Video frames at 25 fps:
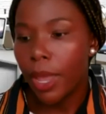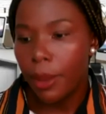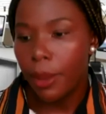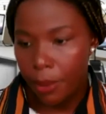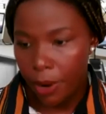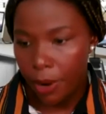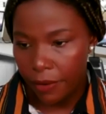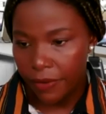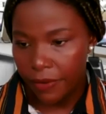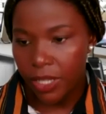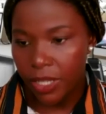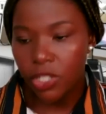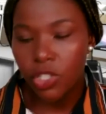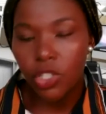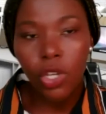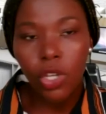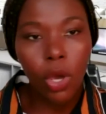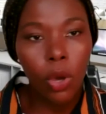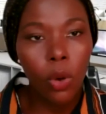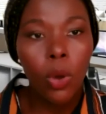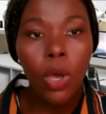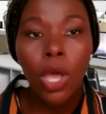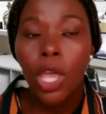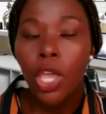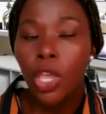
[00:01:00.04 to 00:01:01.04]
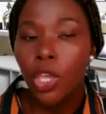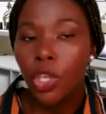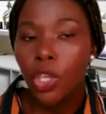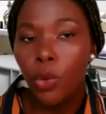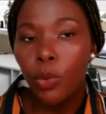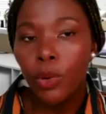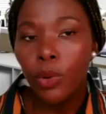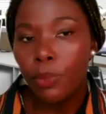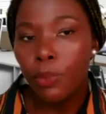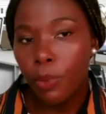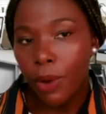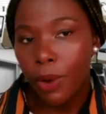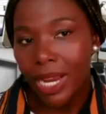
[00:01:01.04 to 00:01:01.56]
perfect. So you
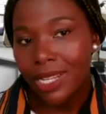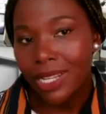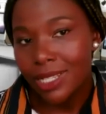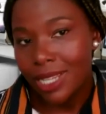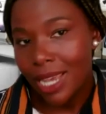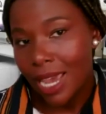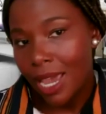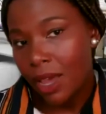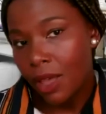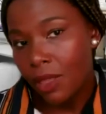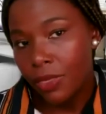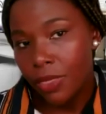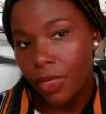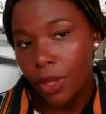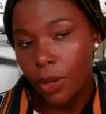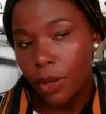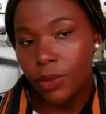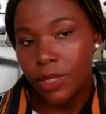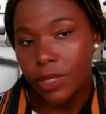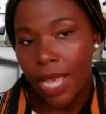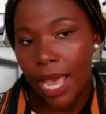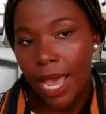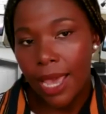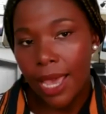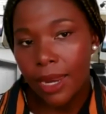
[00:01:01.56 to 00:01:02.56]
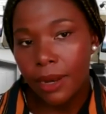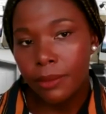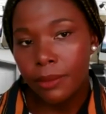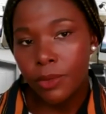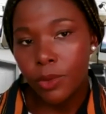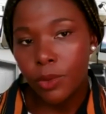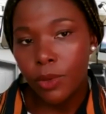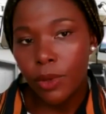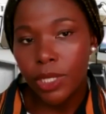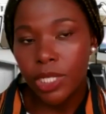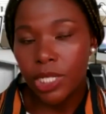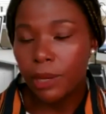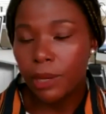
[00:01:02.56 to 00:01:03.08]
would break down those items,
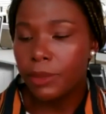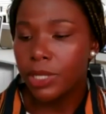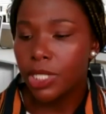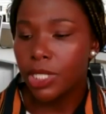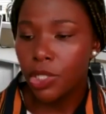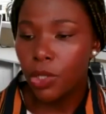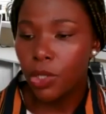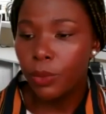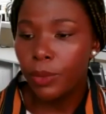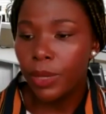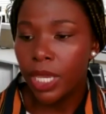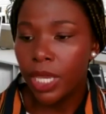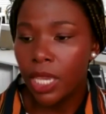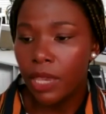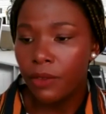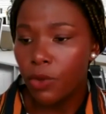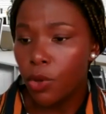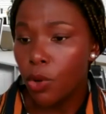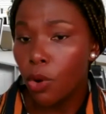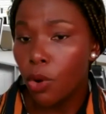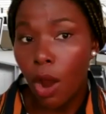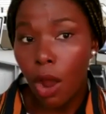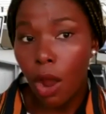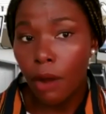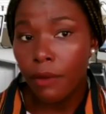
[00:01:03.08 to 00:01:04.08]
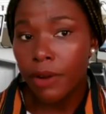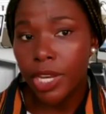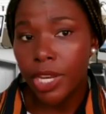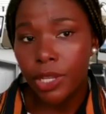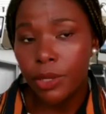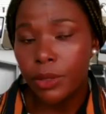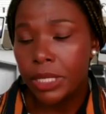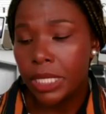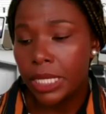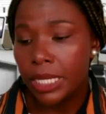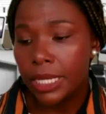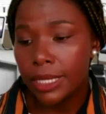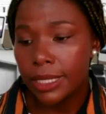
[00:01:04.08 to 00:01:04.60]
which I'm assuming if you're already
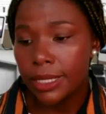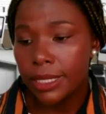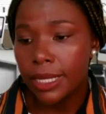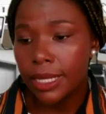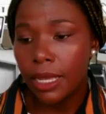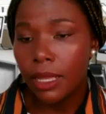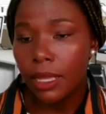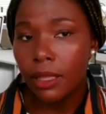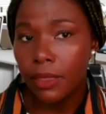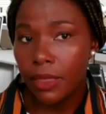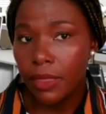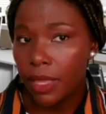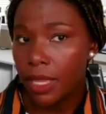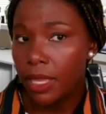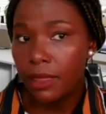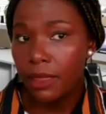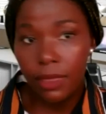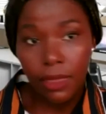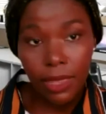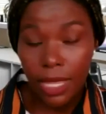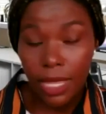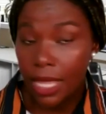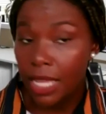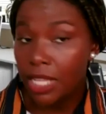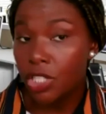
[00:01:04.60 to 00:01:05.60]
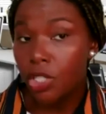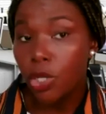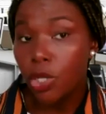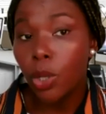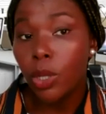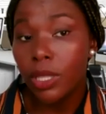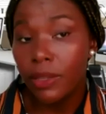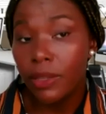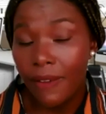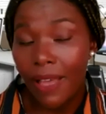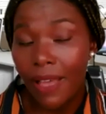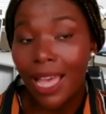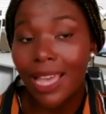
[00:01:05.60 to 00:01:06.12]
using Excel, then that's
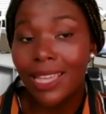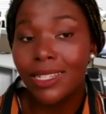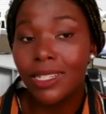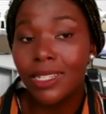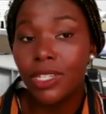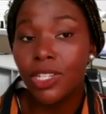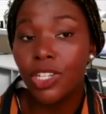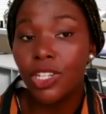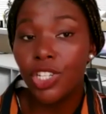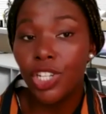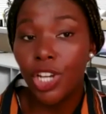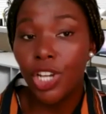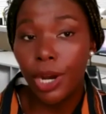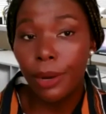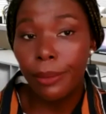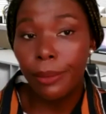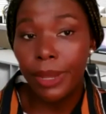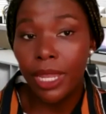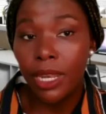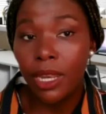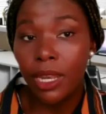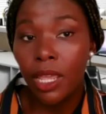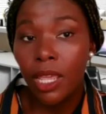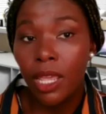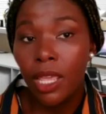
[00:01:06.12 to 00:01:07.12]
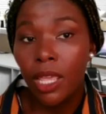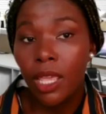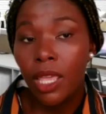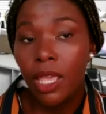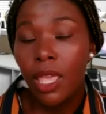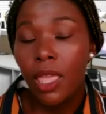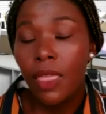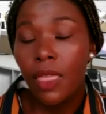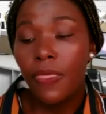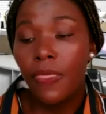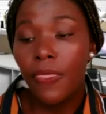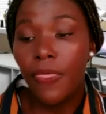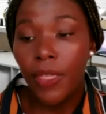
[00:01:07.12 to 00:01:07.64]
totally fine to determine
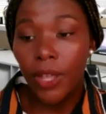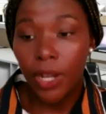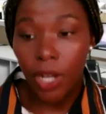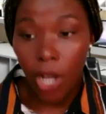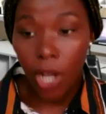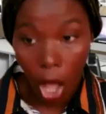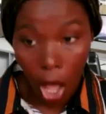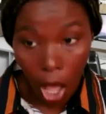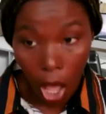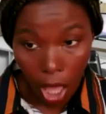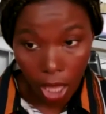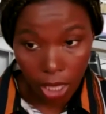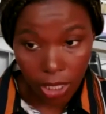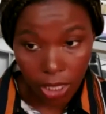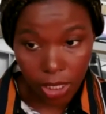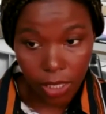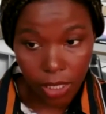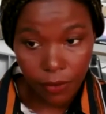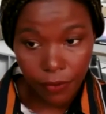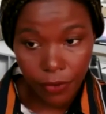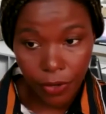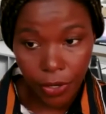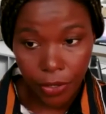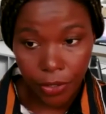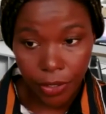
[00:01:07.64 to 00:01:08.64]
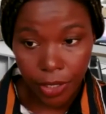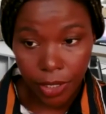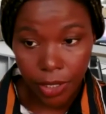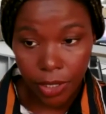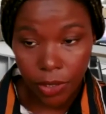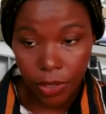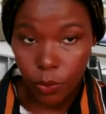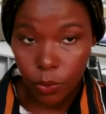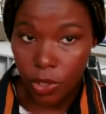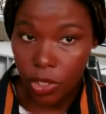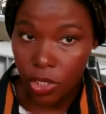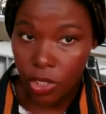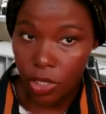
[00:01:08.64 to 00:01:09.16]
the cost of your goods,
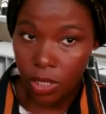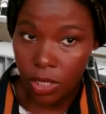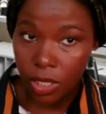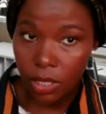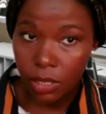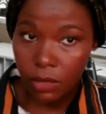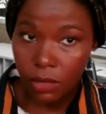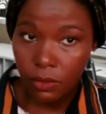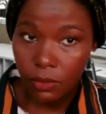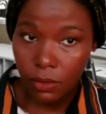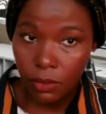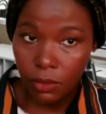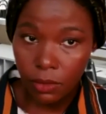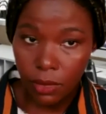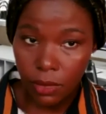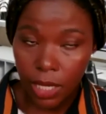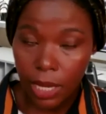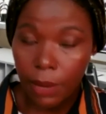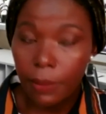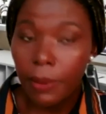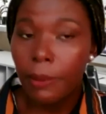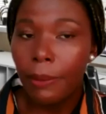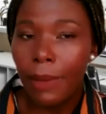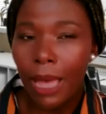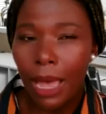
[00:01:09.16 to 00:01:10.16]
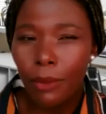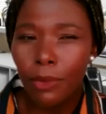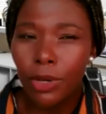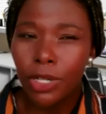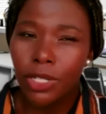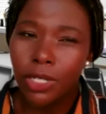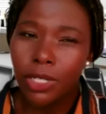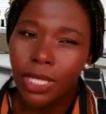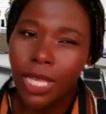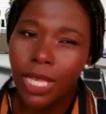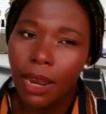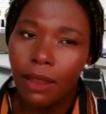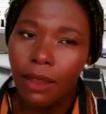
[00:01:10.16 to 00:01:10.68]
which is, keep in mind, we're
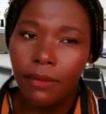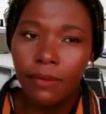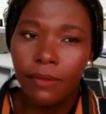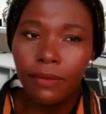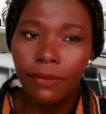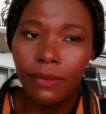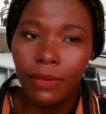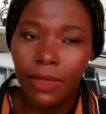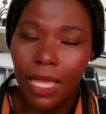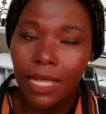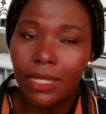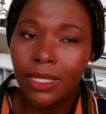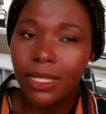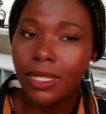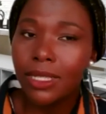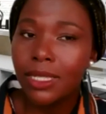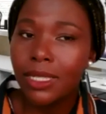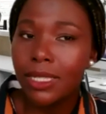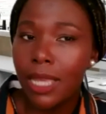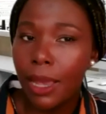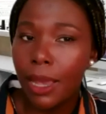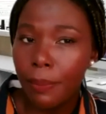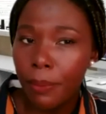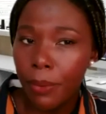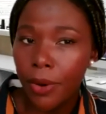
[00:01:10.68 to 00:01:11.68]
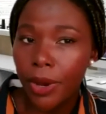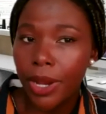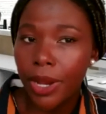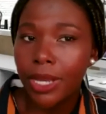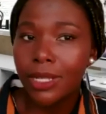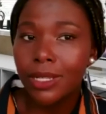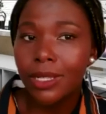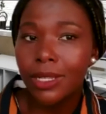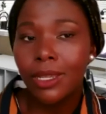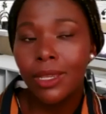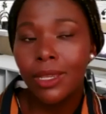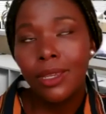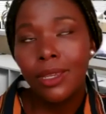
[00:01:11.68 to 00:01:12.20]
just kind of, that's a separate
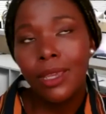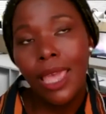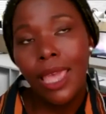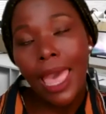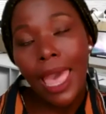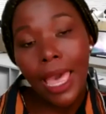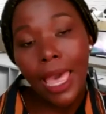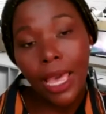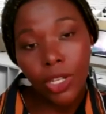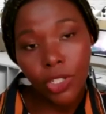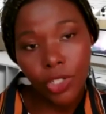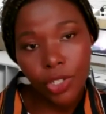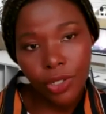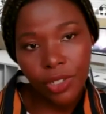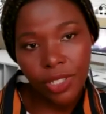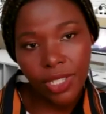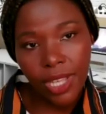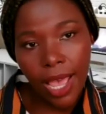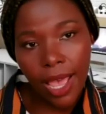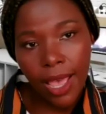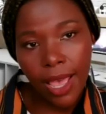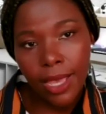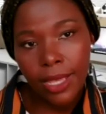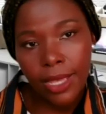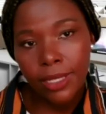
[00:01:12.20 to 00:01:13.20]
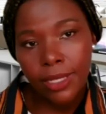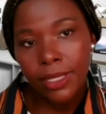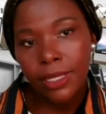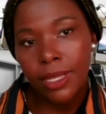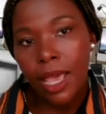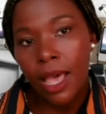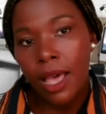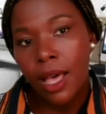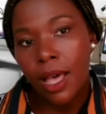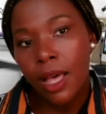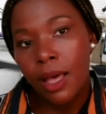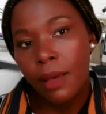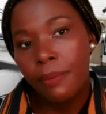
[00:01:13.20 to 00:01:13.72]
exercise
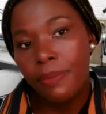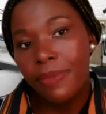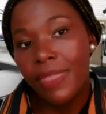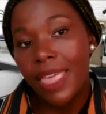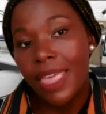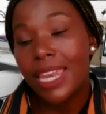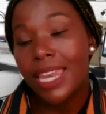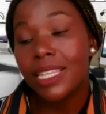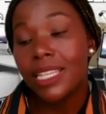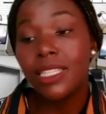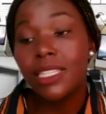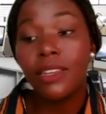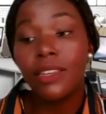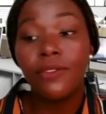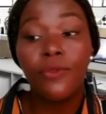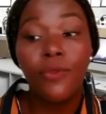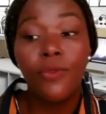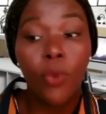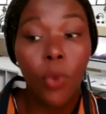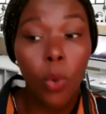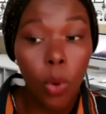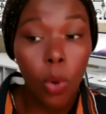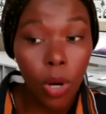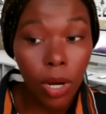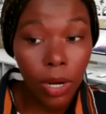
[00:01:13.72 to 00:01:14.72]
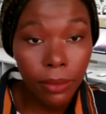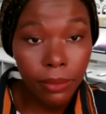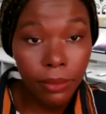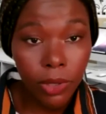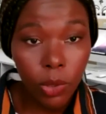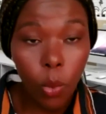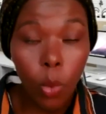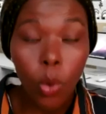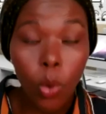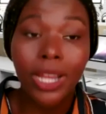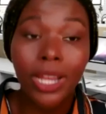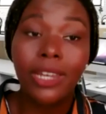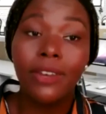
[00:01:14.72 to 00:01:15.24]
that is informed
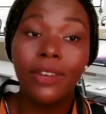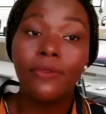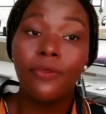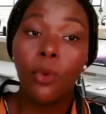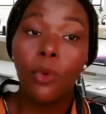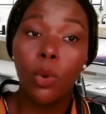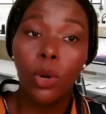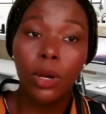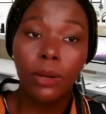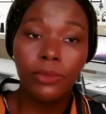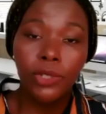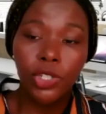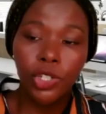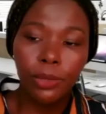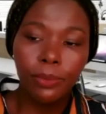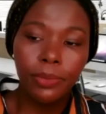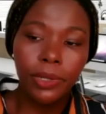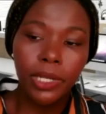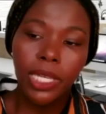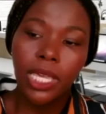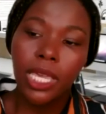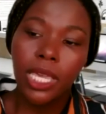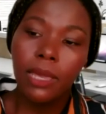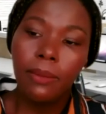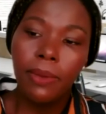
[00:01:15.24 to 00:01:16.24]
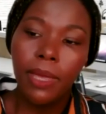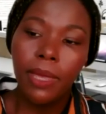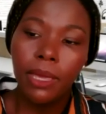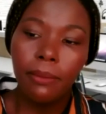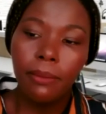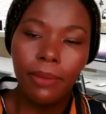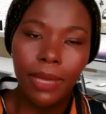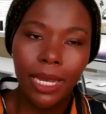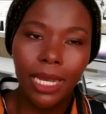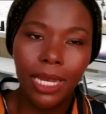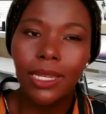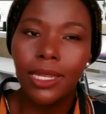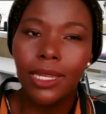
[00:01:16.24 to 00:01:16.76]
or informs your bookkeeping,
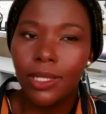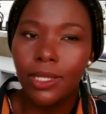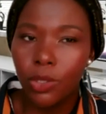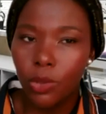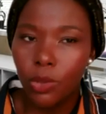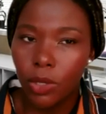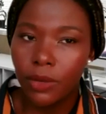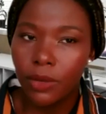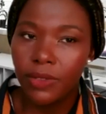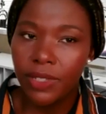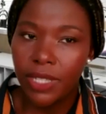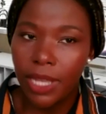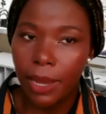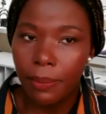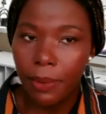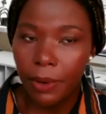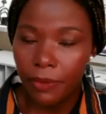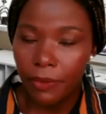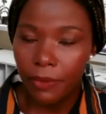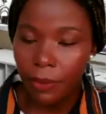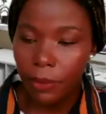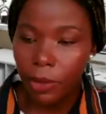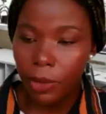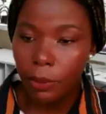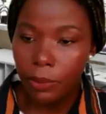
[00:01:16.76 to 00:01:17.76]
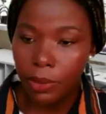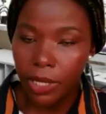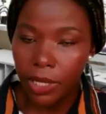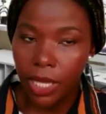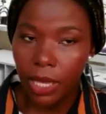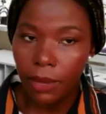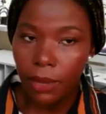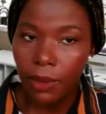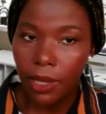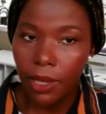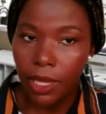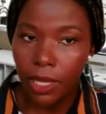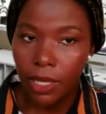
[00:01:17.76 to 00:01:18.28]
but it is sort of separate from your
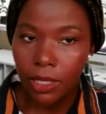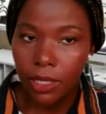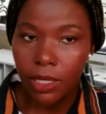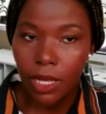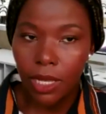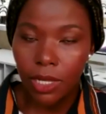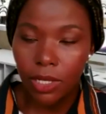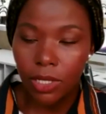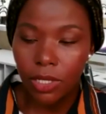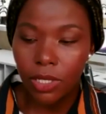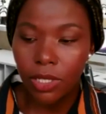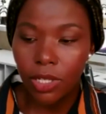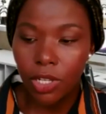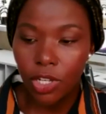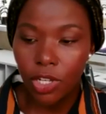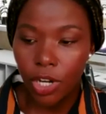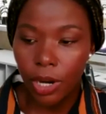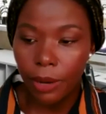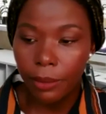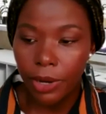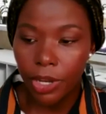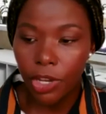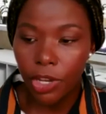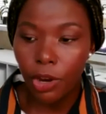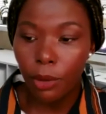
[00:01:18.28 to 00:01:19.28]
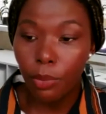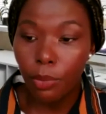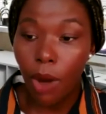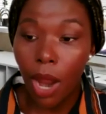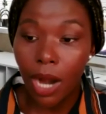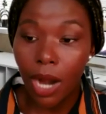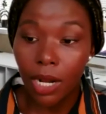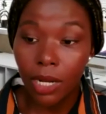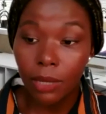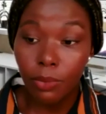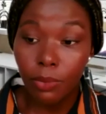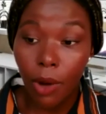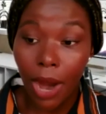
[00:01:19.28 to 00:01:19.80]
bookkeeping, is determining your
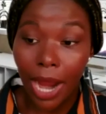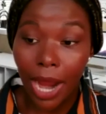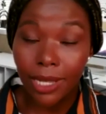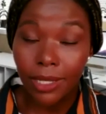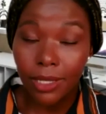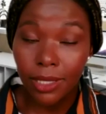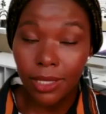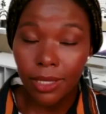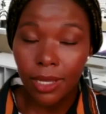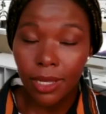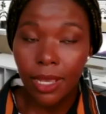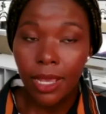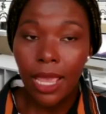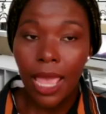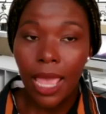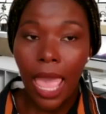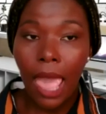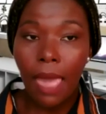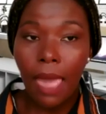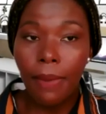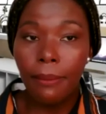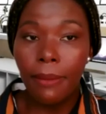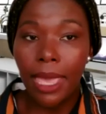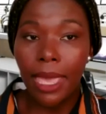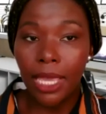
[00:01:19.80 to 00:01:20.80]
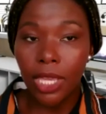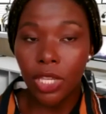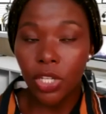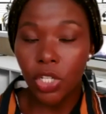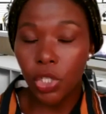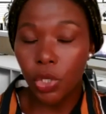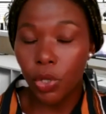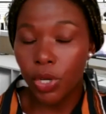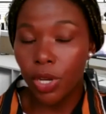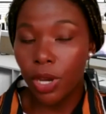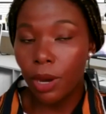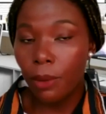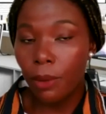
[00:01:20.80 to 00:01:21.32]
product price and making
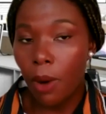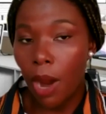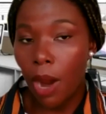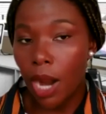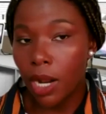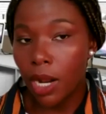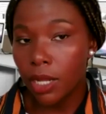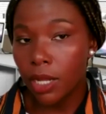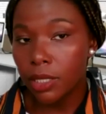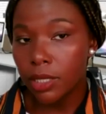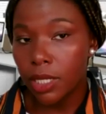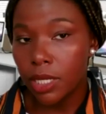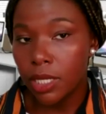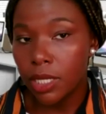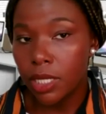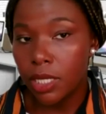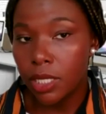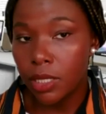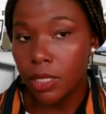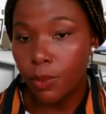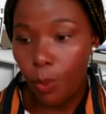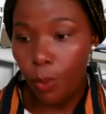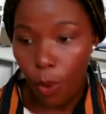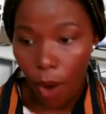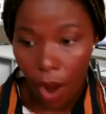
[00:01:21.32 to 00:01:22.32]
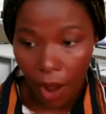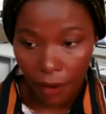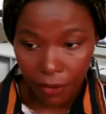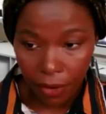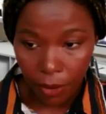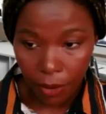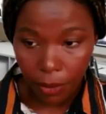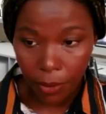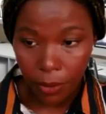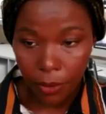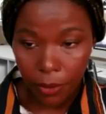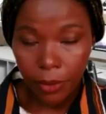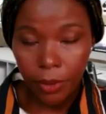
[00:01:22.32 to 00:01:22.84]
sure your product is
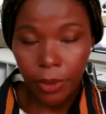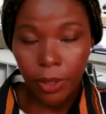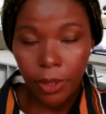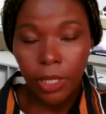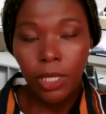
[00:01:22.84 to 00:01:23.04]
profitable.